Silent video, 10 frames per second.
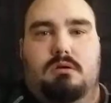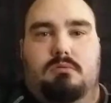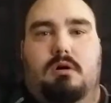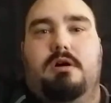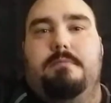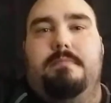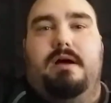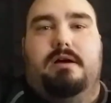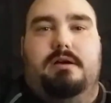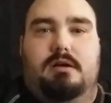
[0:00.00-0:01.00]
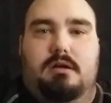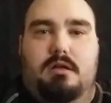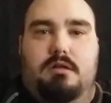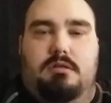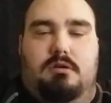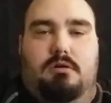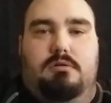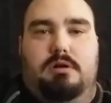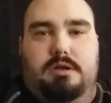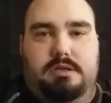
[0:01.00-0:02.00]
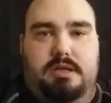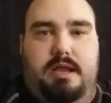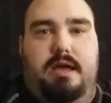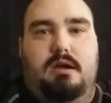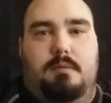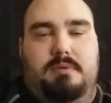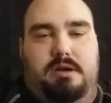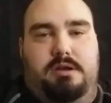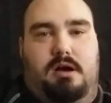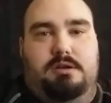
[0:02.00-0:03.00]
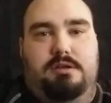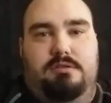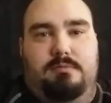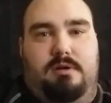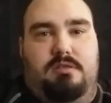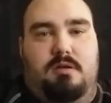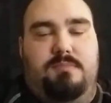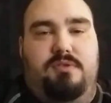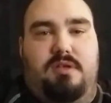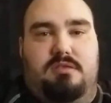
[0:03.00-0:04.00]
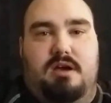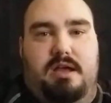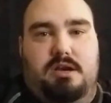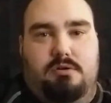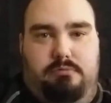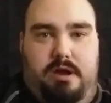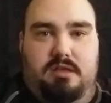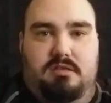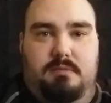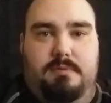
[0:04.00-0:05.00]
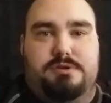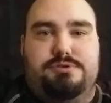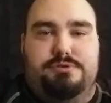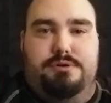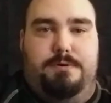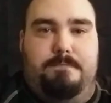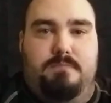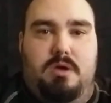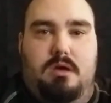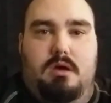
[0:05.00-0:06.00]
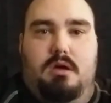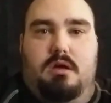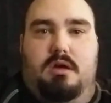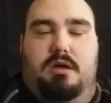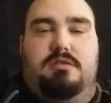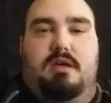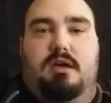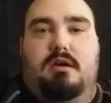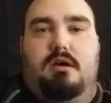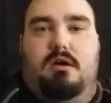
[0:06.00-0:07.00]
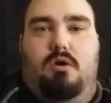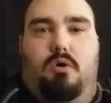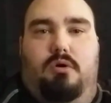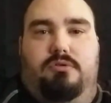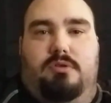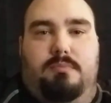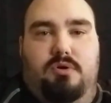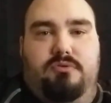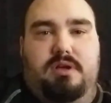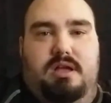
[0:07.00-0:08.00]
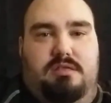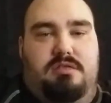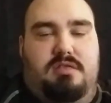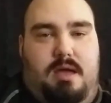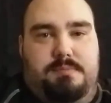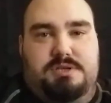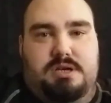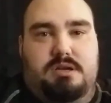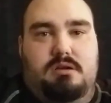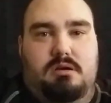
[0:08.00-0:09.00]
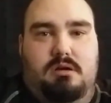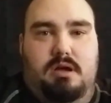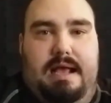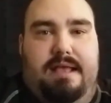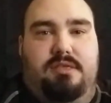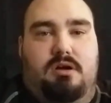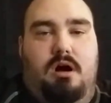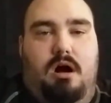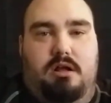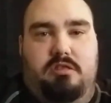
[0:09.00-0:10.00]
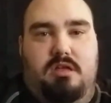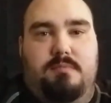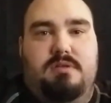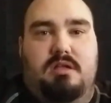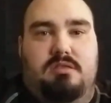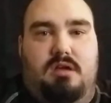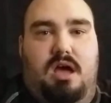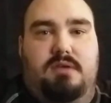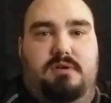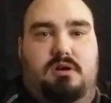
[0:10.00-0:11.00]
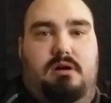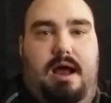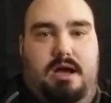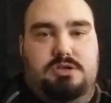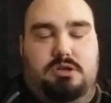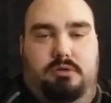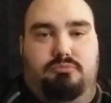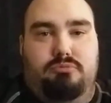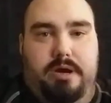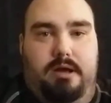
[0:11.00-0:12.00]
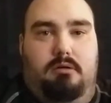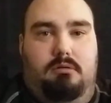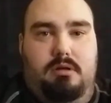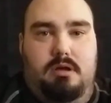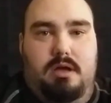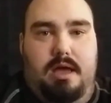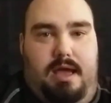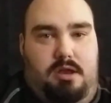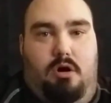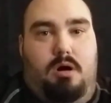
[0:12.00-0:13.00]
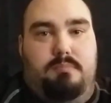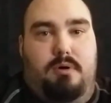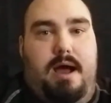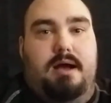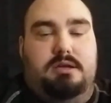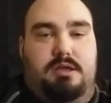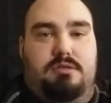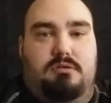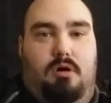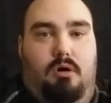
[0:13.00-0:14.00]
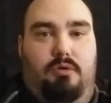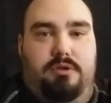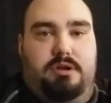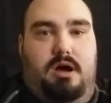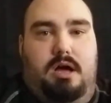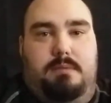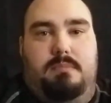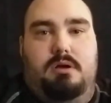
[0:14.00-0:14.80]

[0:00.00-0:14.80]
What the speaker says: Welcome back. So, today I'm going to talk to you about something that's kind of crazy but true. You see, the movie Inception, the concepts inside of it are actually real and are practiced all the time.